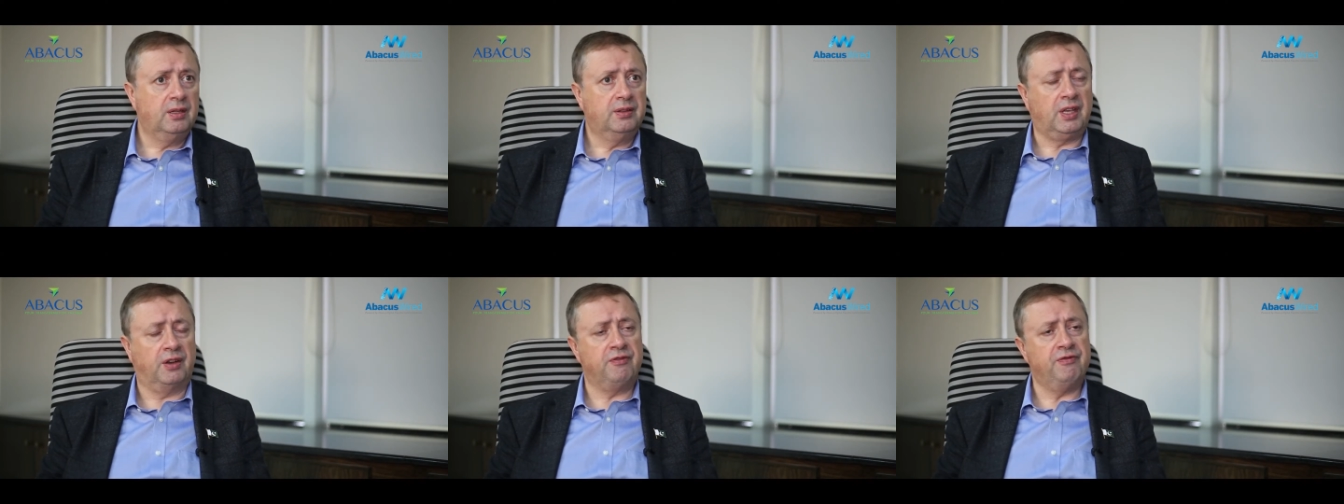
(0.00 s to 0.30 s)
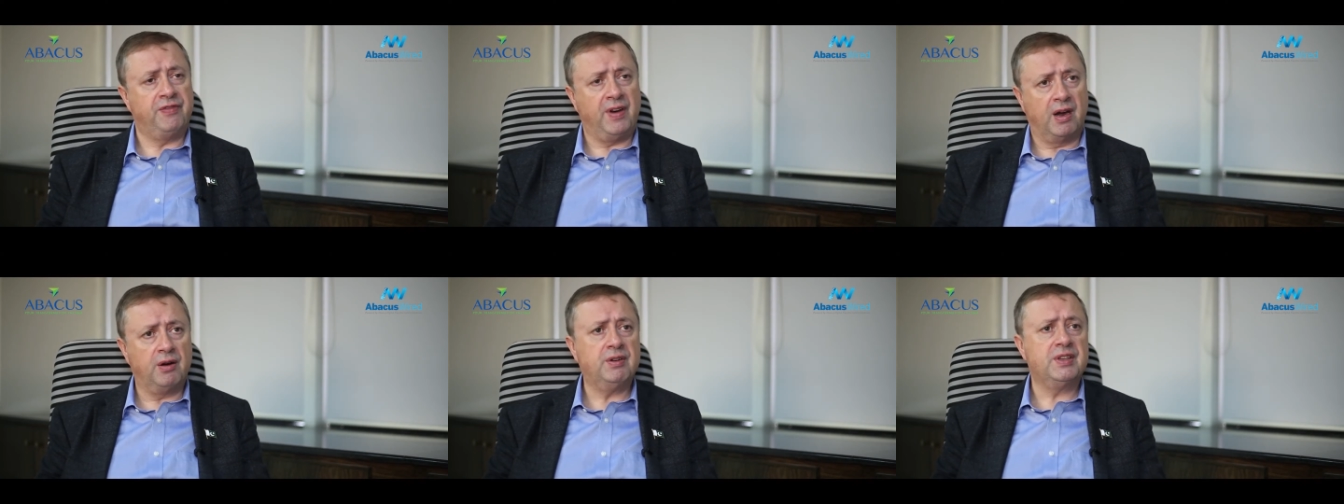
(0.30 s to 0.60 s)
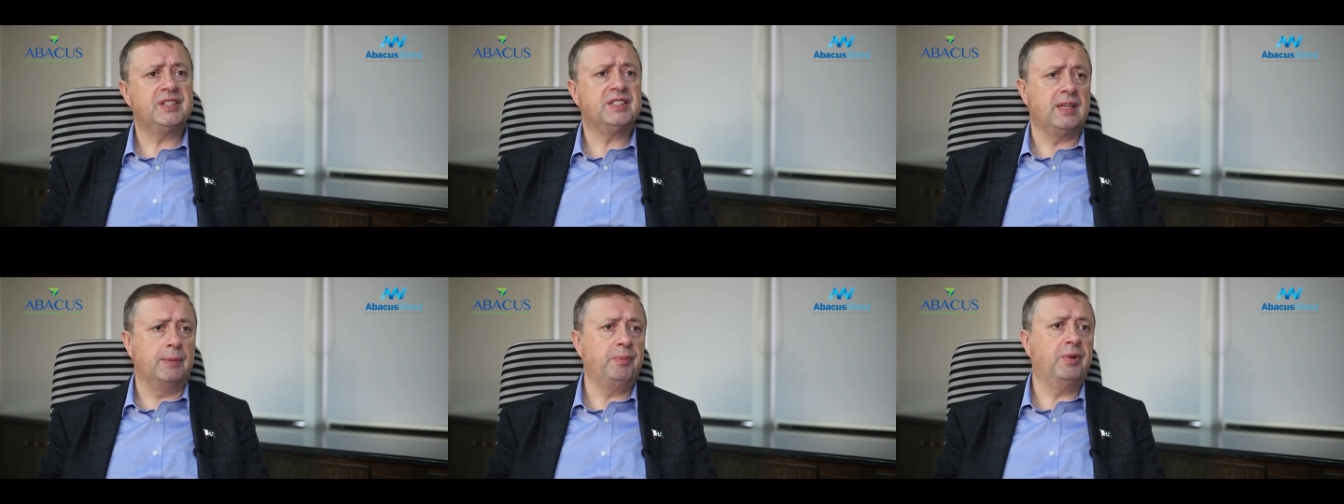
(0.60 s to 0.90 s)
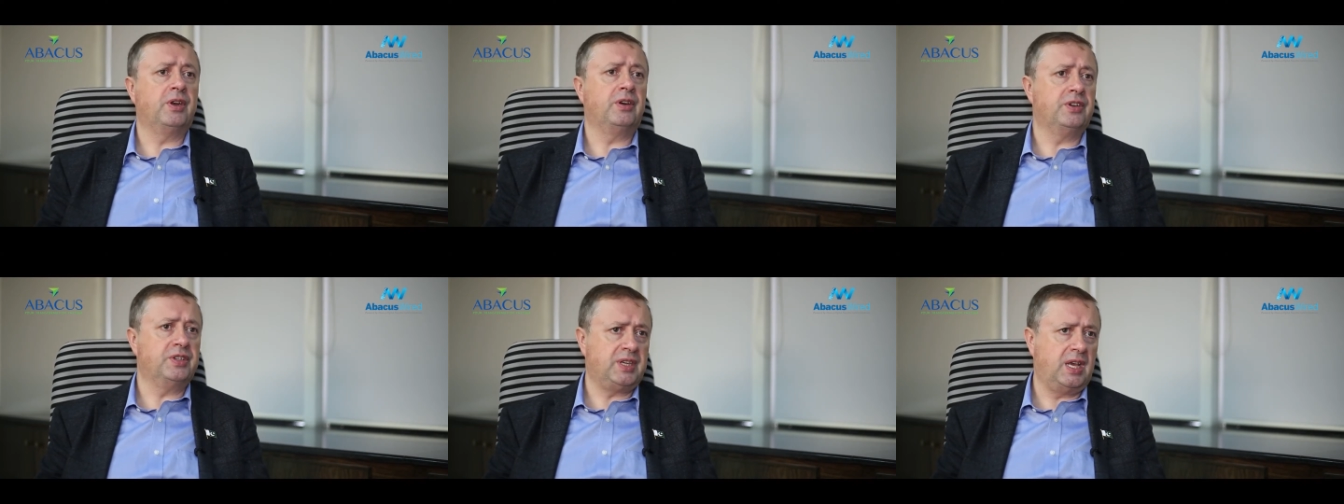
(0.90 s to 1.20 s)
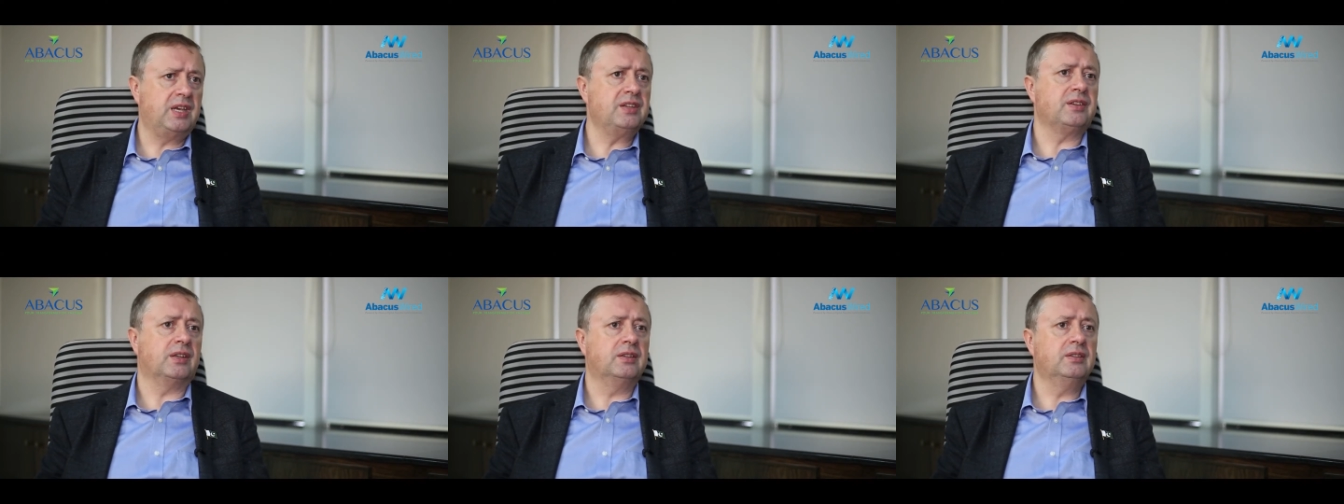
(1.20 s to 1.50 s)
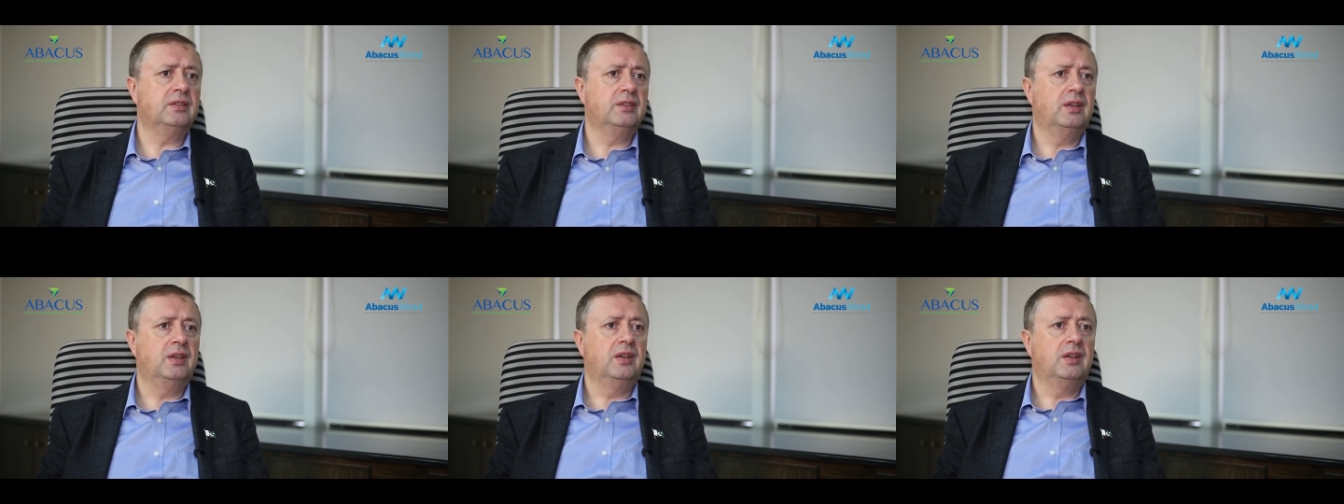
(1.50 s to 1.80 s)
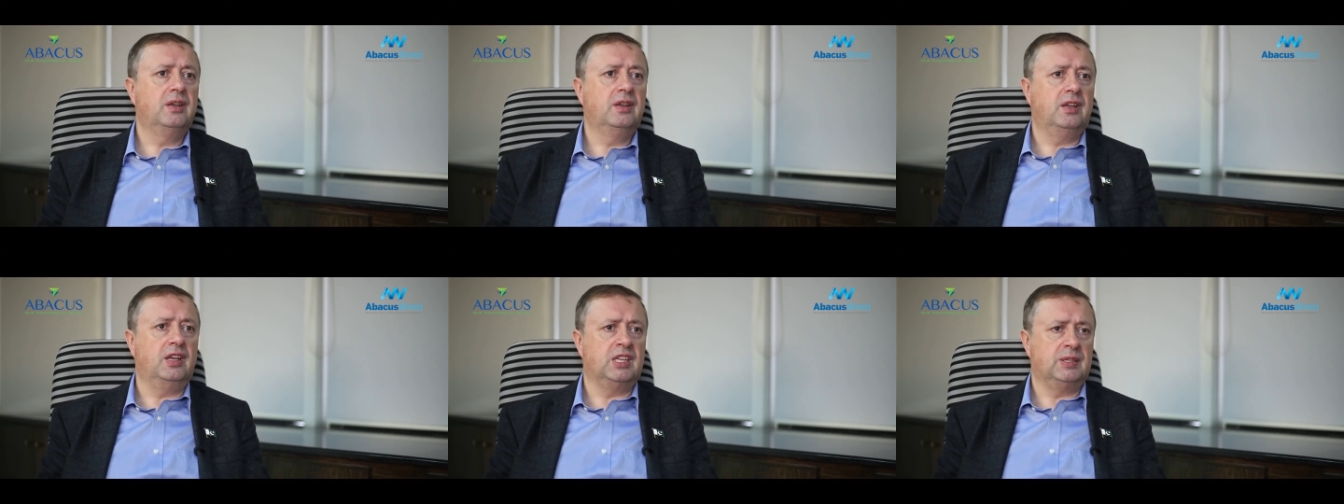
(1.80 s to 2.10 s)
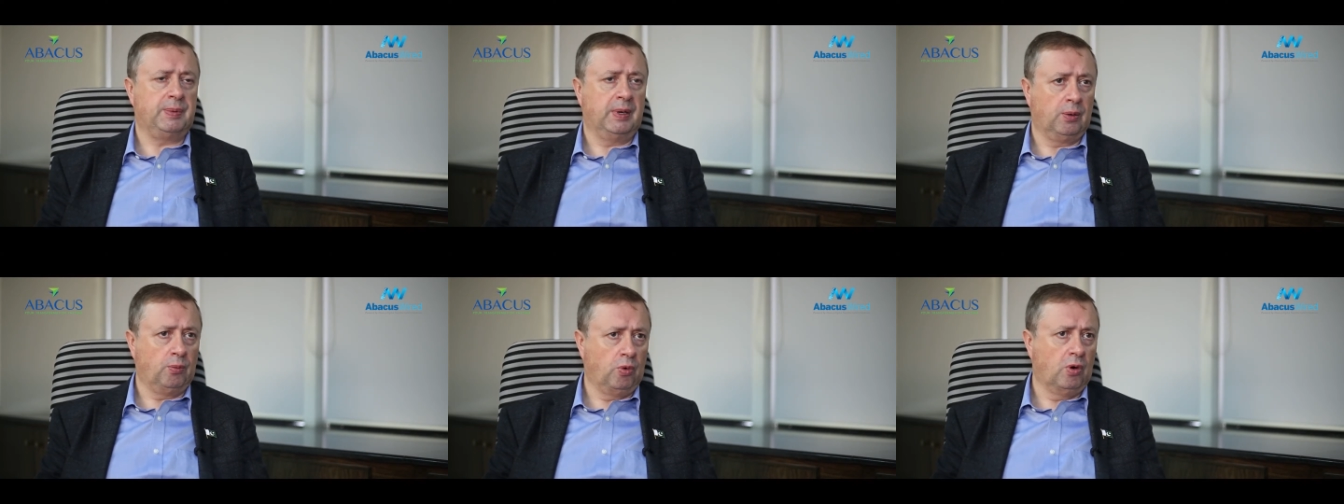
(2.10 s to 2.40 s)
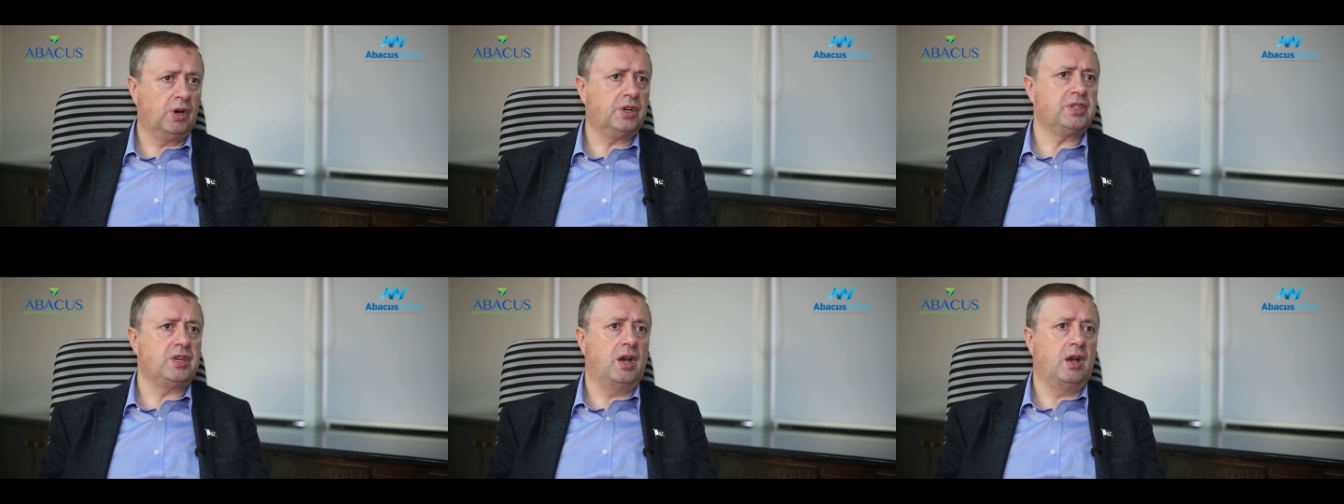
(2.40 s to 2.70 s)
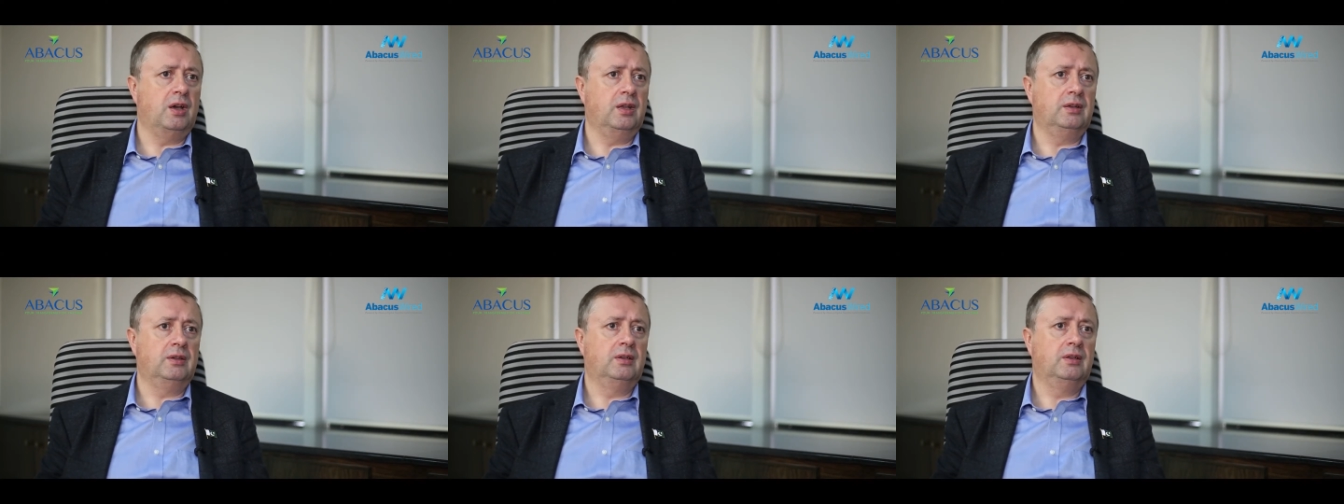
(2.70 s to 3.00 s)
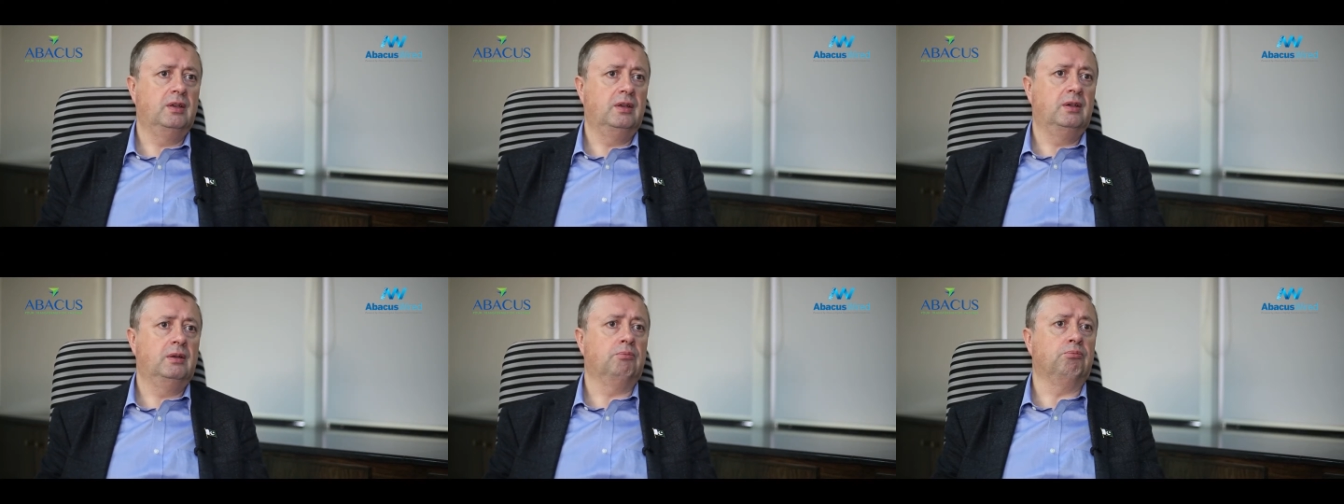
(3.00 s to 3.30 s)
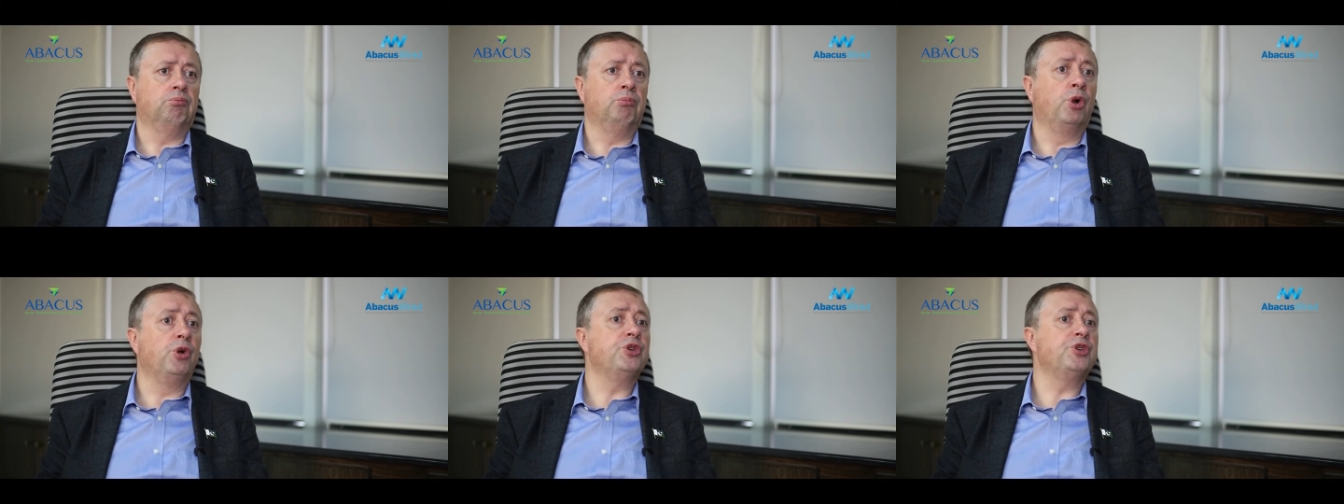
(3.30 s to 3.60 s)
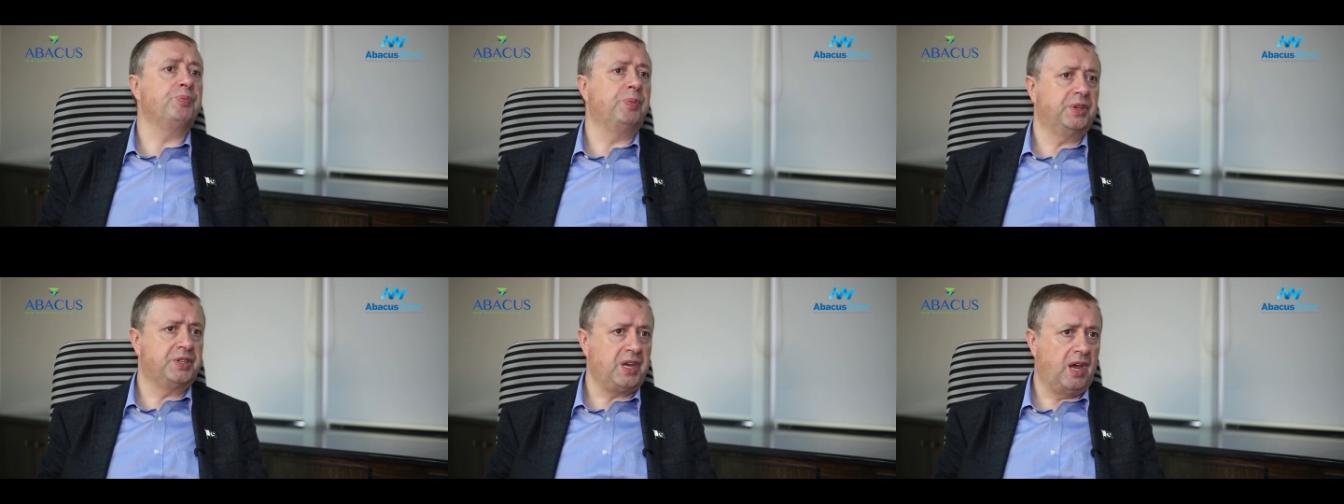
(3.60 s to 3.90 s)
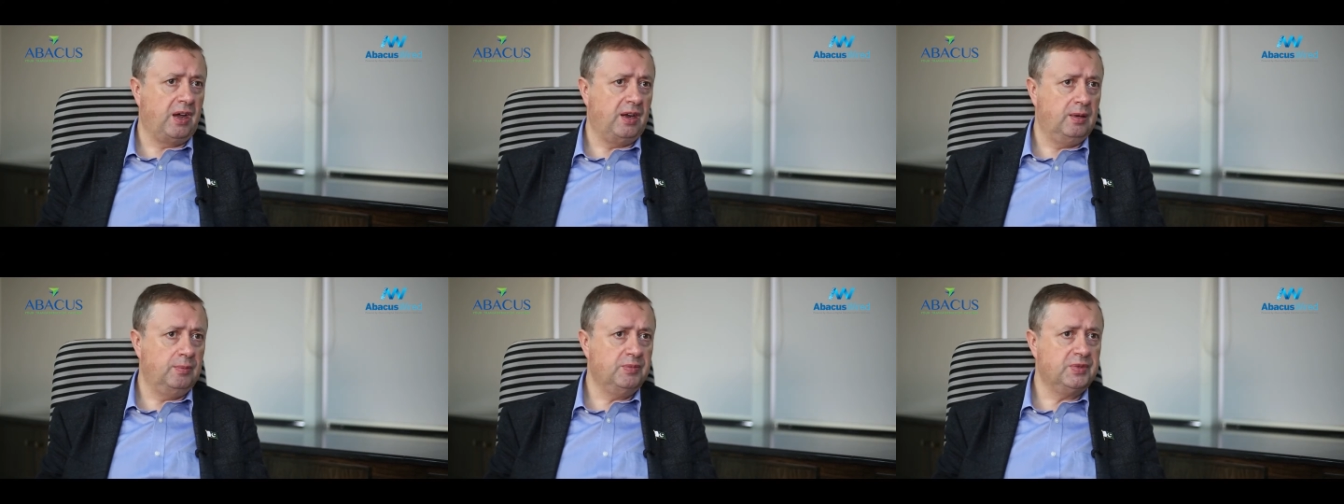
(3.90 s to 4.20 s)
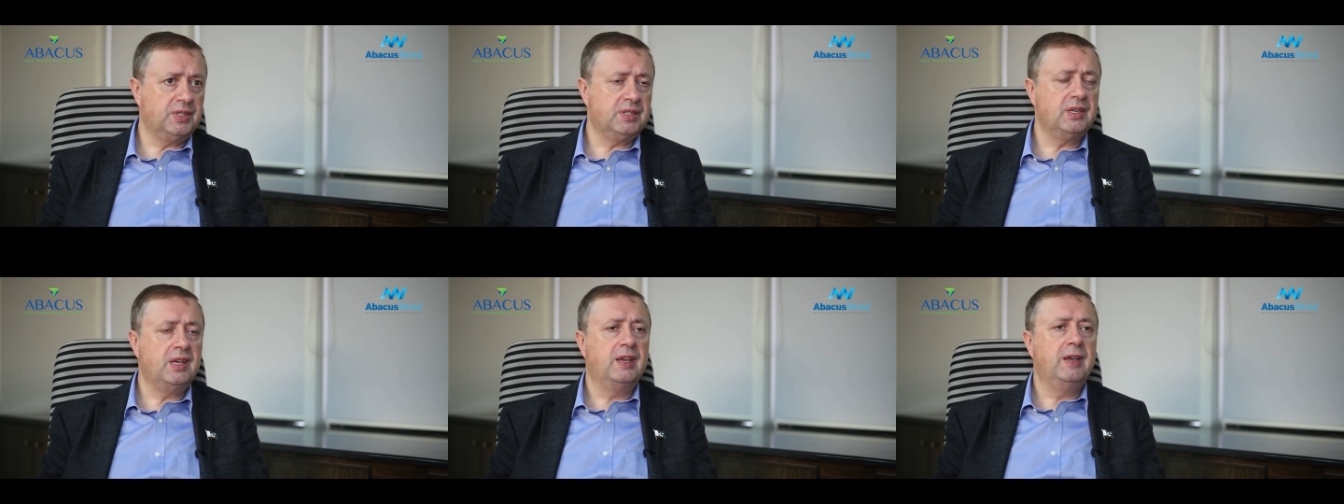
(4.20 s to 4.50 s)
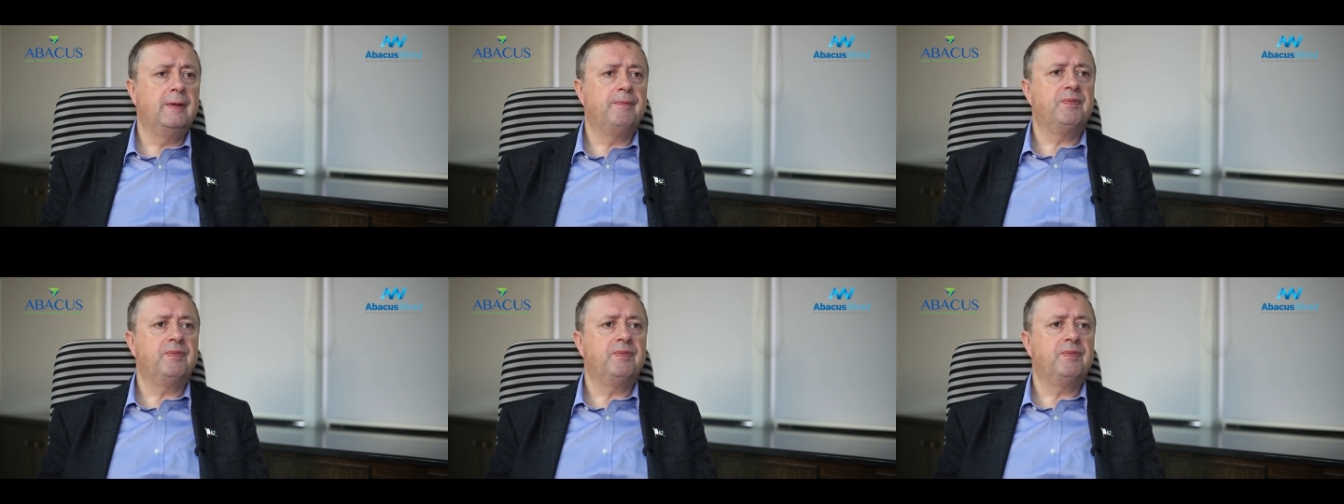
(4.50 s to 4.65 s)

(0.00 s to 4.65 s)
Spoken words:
That very similar data is being worked on multiple times,